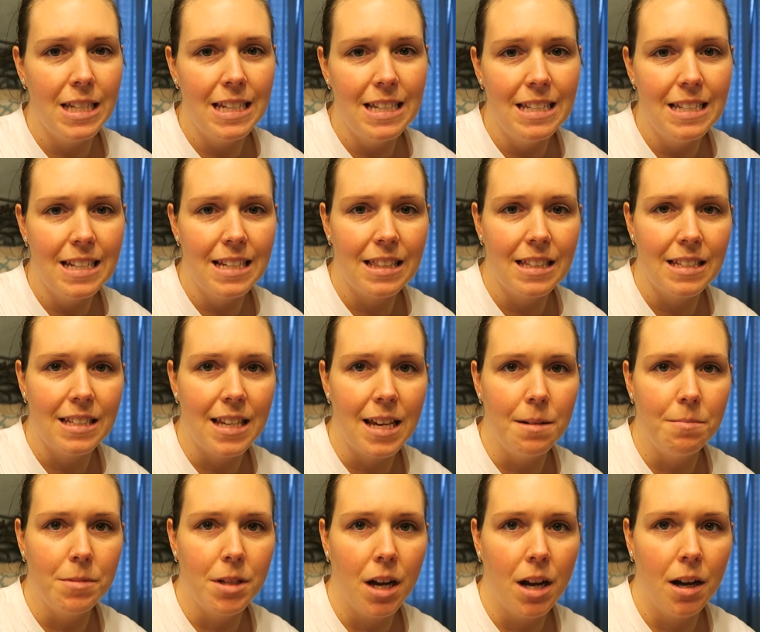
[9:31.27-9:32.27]
easy at the
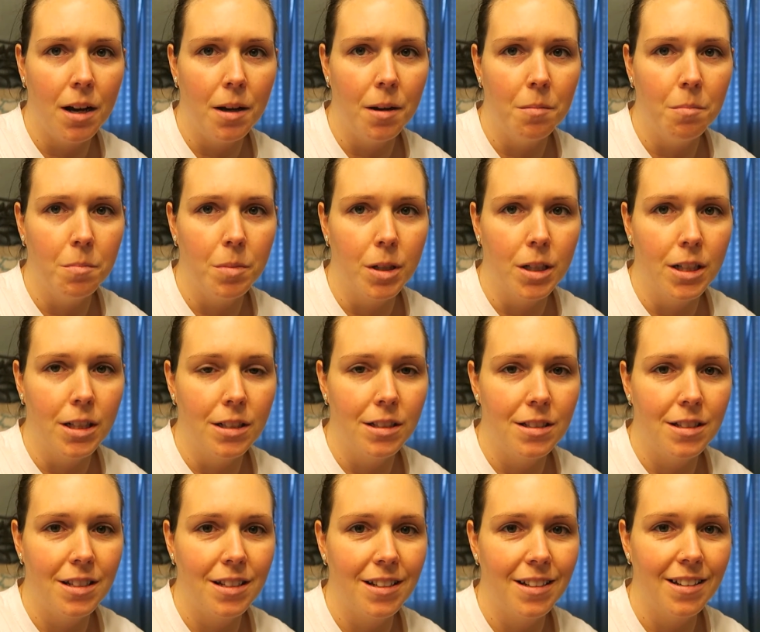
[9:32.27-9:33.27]
same time, but
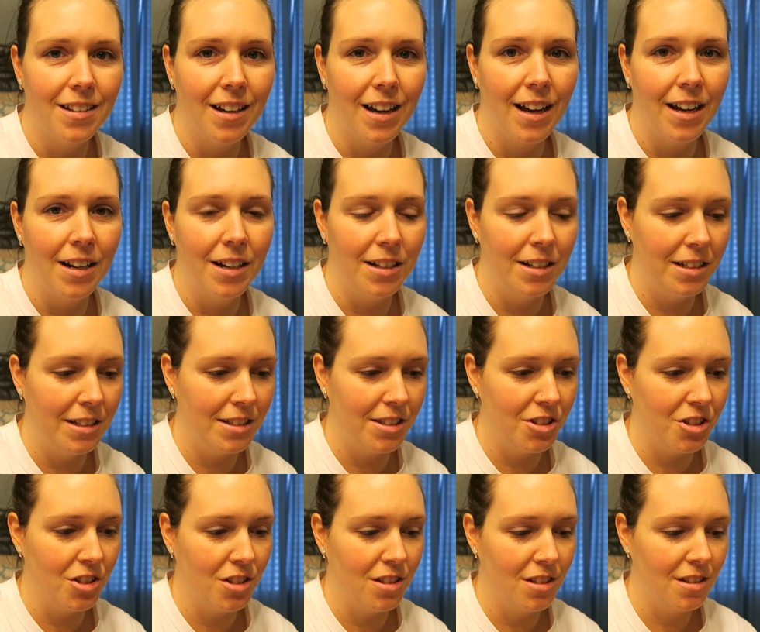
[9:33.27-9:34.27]

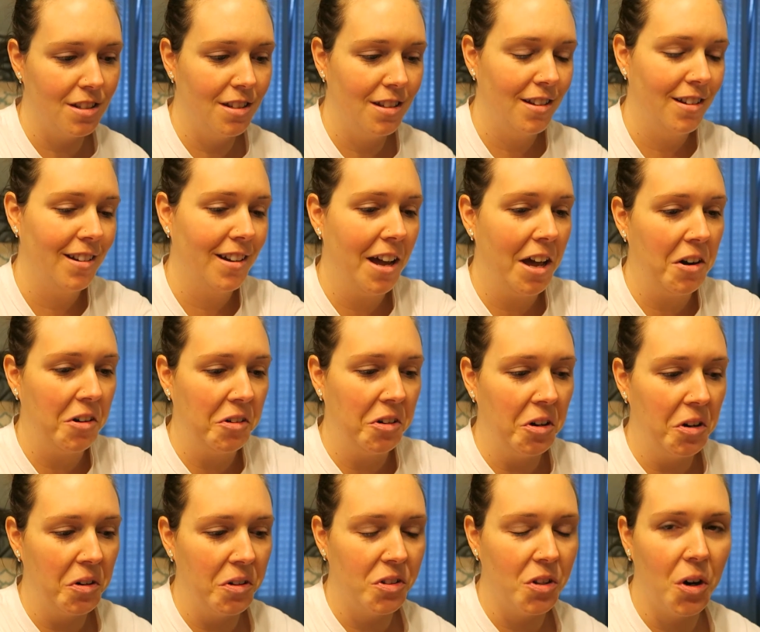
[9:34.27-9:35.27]
it's just, I don't
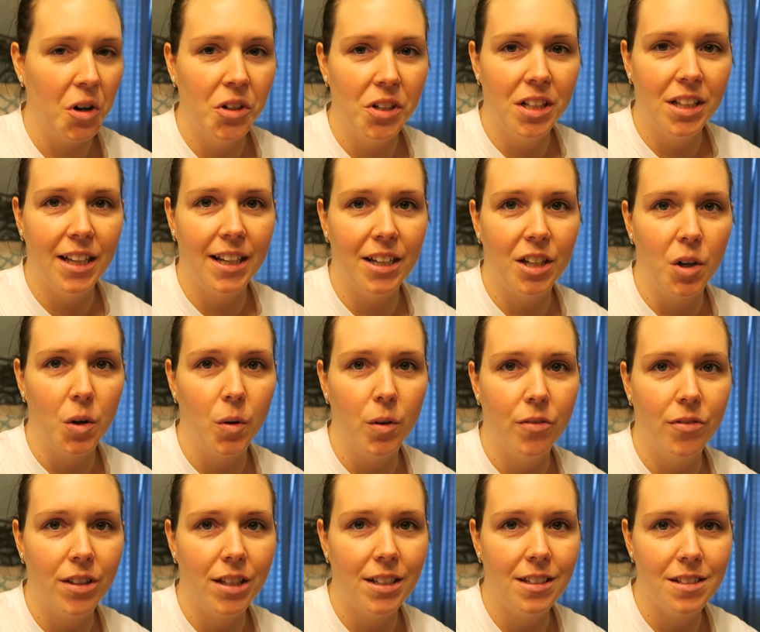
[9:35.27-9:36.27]
know, it's hard to let go
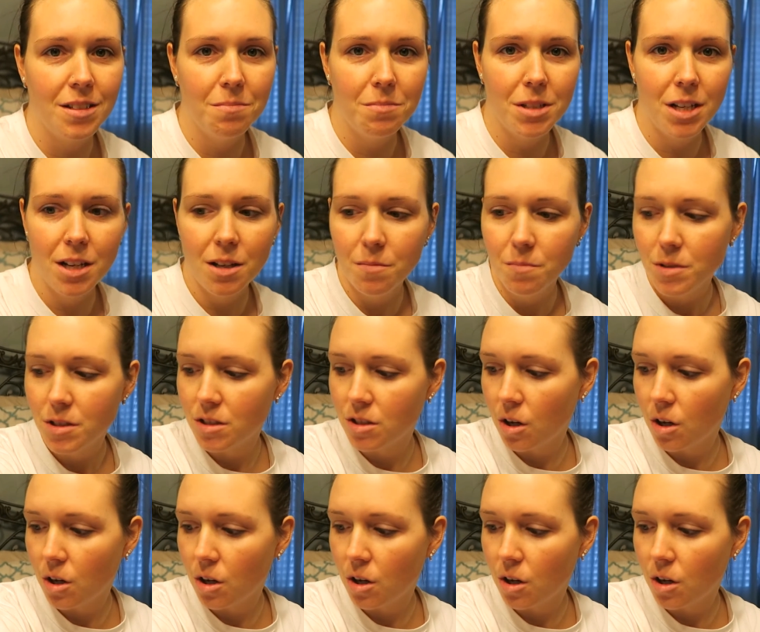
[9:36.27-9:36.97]
of things sometimes.